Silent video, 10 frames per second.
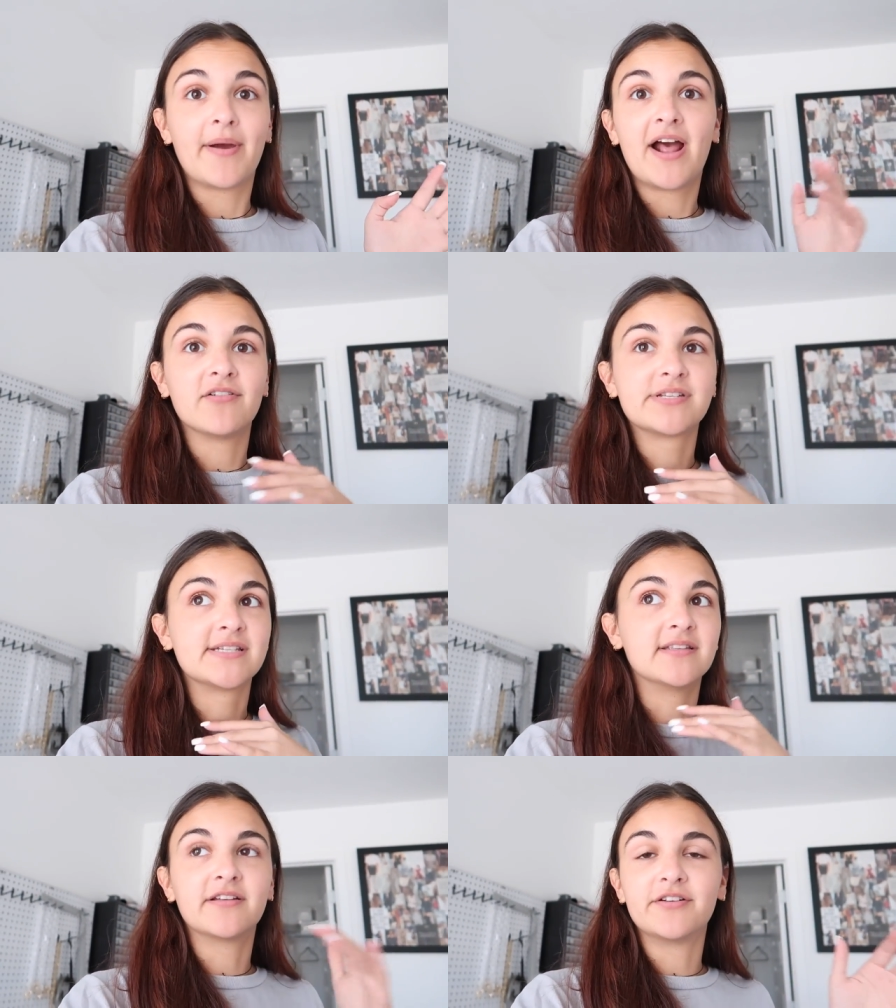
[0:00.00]
My house
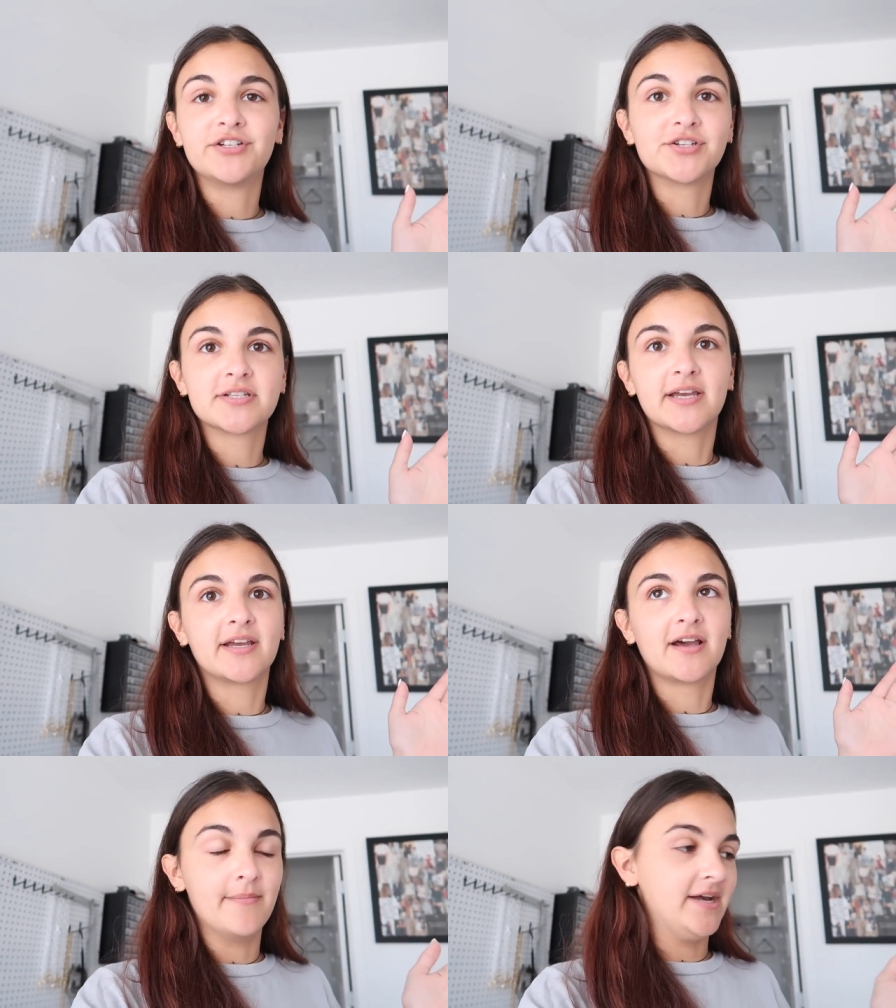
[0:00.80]
is literally just
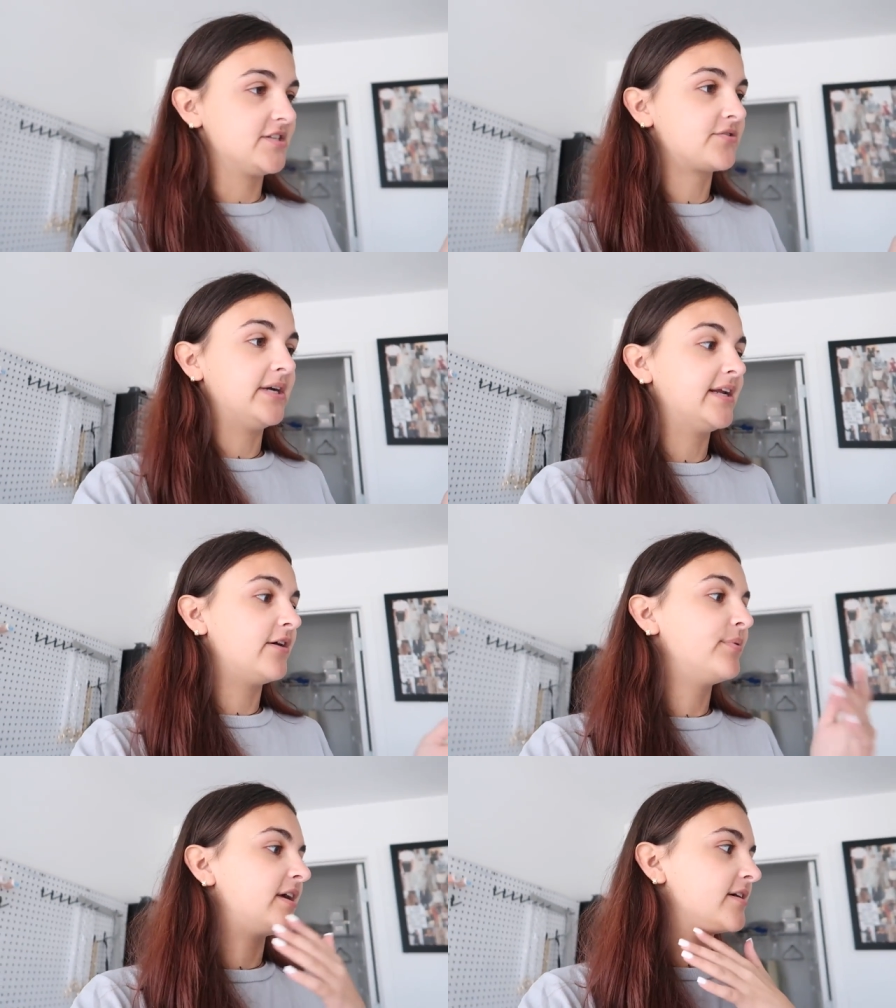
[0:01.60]
like a mess right
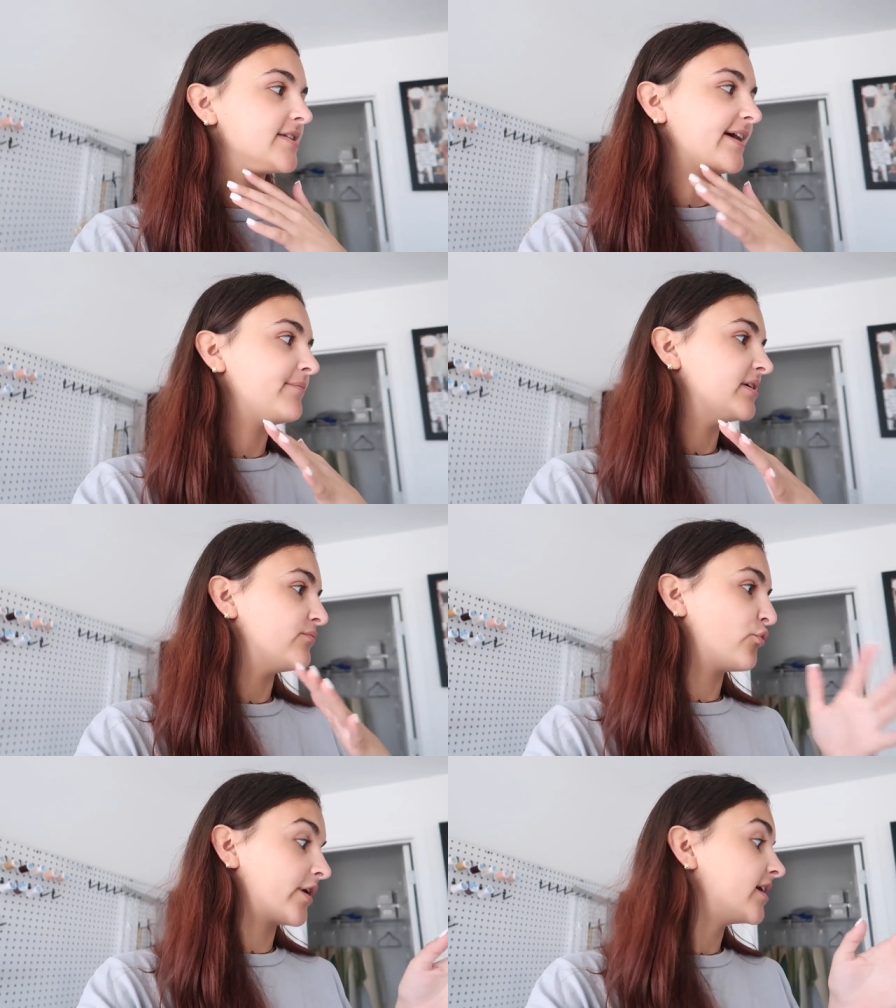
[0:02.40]
now because I've
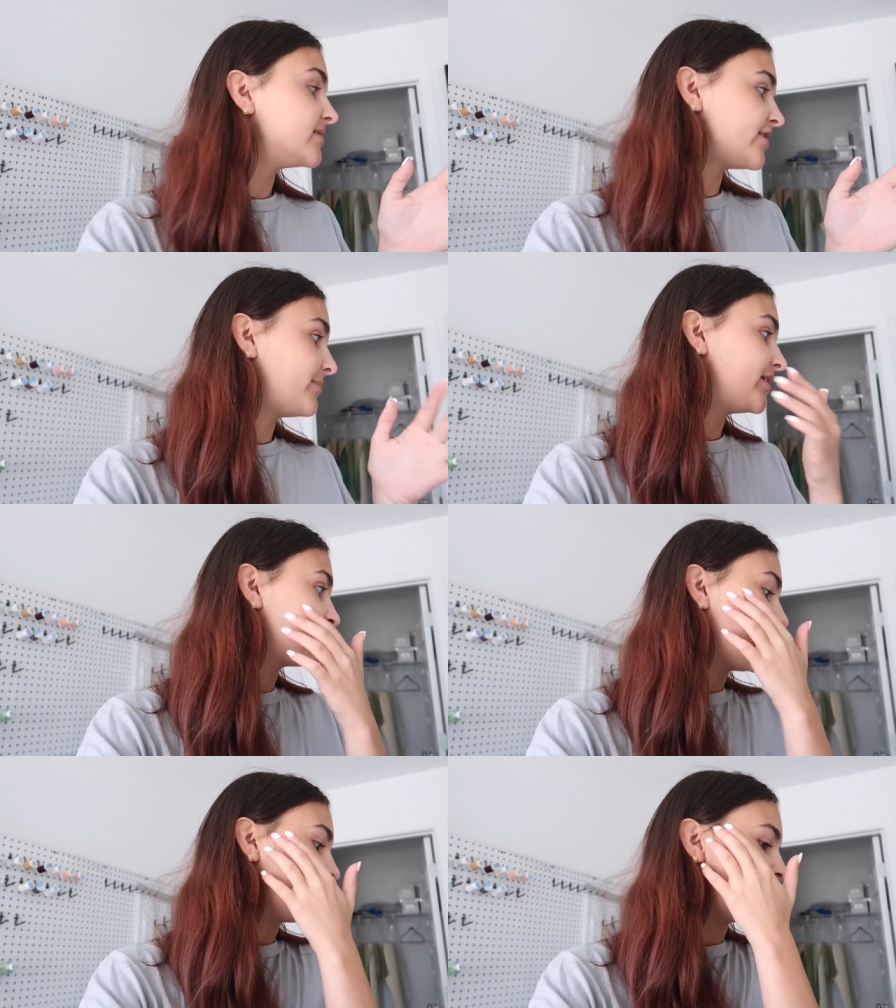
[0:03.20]
been working so much
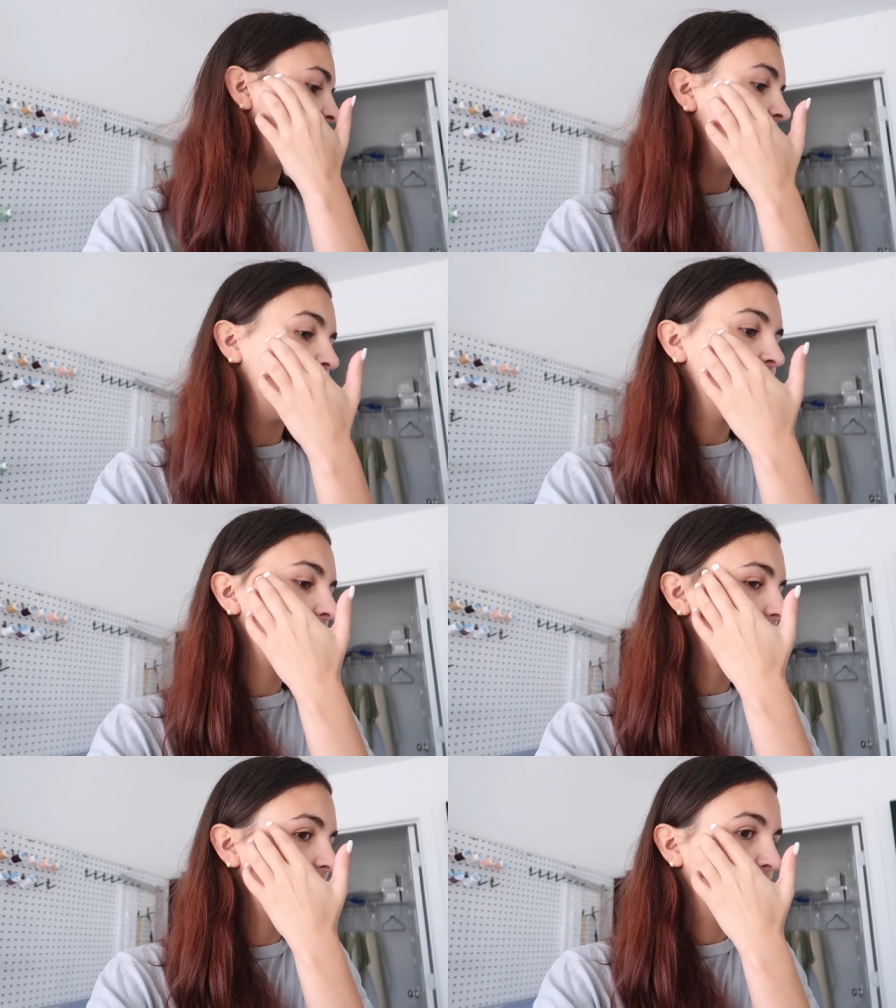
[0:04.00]
and haven't had time to do
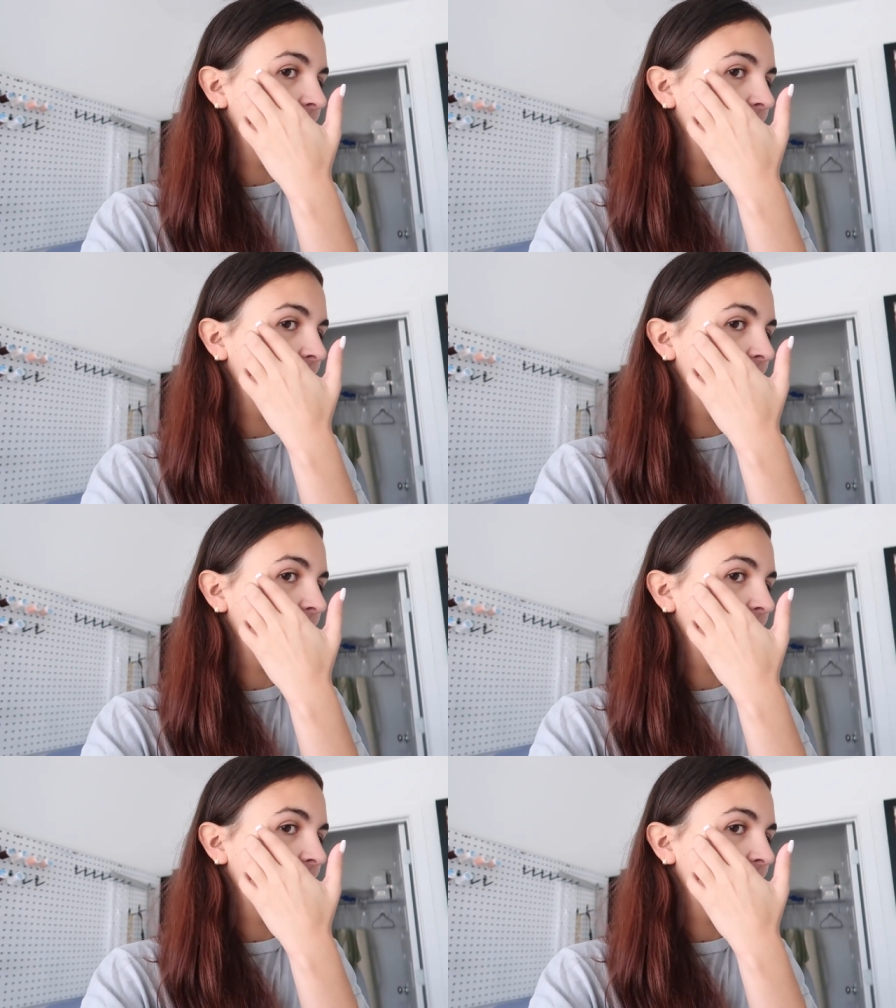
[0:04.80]
anything,